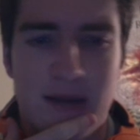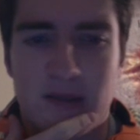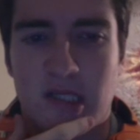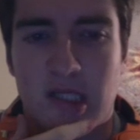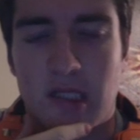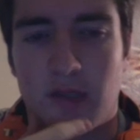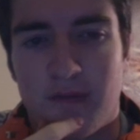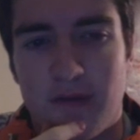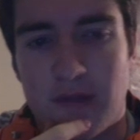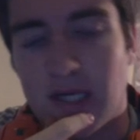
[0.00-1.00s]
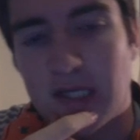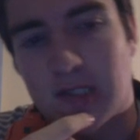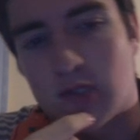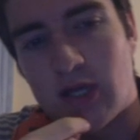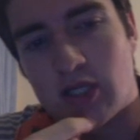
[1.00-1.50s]
such a low review. It's kind of
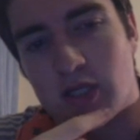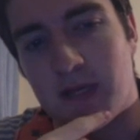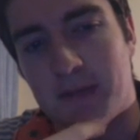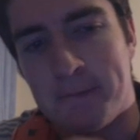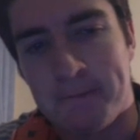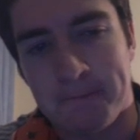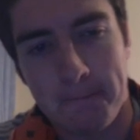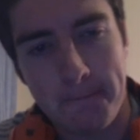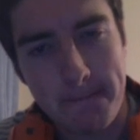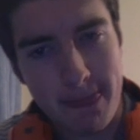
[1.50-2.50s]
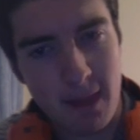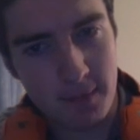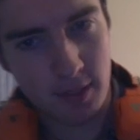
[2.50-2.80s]
strange to me. But